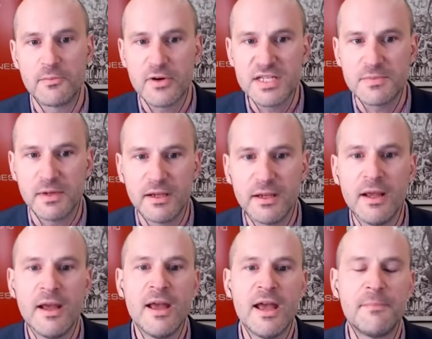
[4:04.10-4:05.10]
Brisbane.
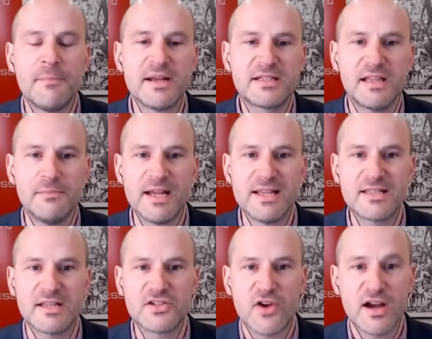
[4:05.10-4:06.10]
It basically means that
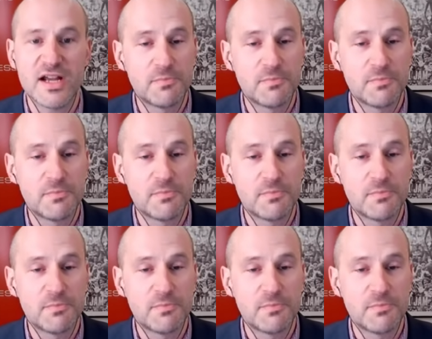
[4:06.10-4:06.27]
Australia's